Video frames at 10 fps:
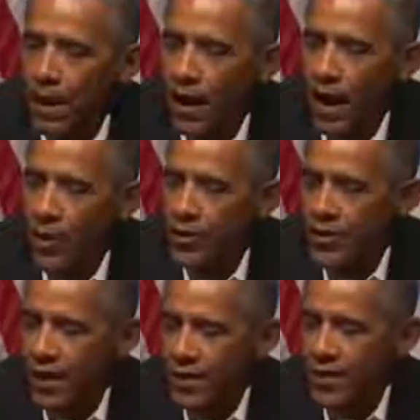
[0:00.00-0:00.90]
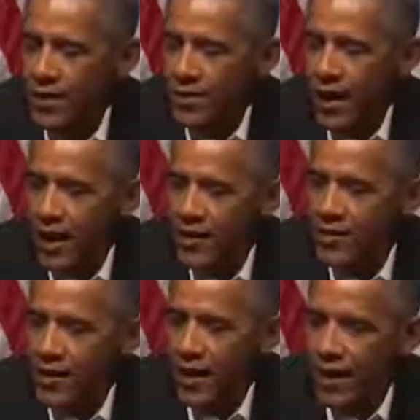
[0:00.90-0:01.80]
I was telling these
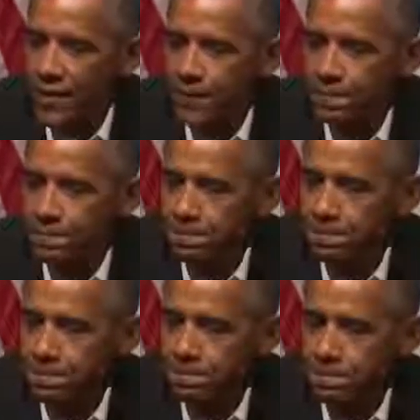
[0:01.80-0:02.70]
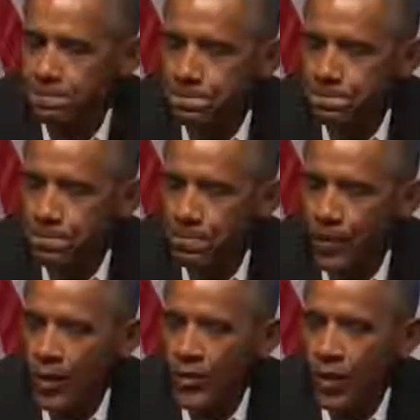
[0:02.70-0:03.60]
guys that
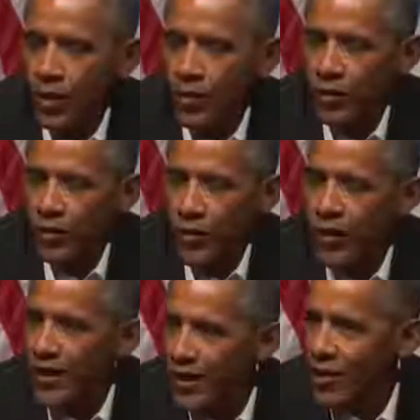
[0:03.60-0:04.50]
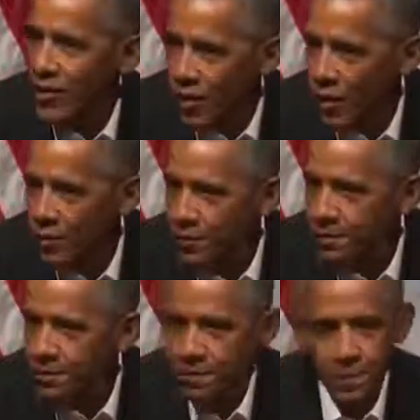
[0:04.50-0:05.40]
it was a little over 30 years ago
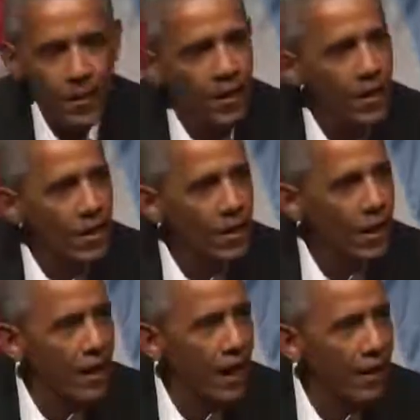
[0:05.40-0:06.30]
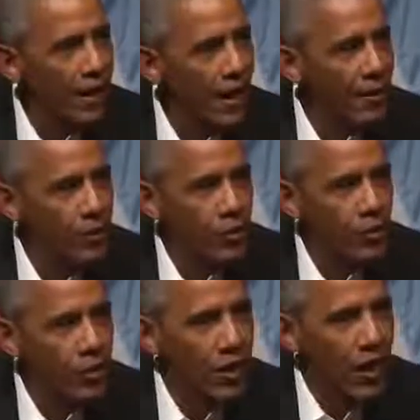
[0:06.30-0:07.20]
that I came
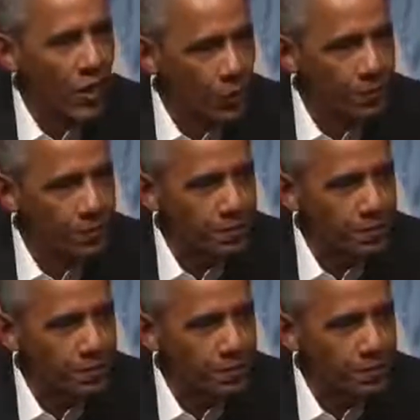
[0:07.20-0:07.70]
to Chicago.